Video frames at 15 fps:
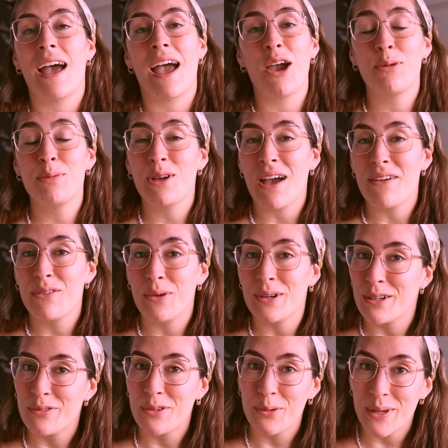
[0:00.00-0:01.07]
I hope you have a
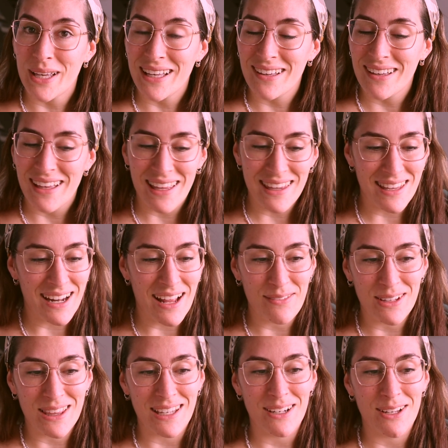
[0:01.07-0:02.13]
wonderful week, that
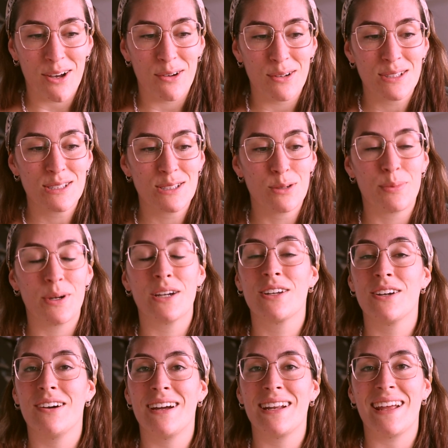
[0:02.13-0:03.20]
everything goes super
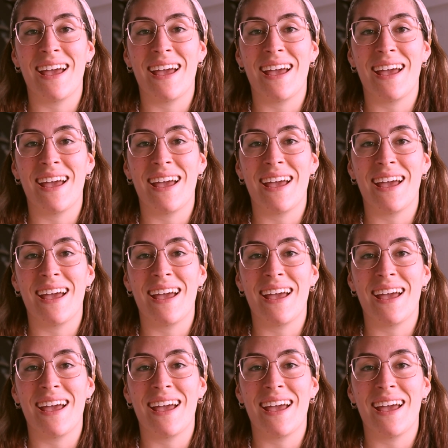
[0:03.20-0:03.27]
good,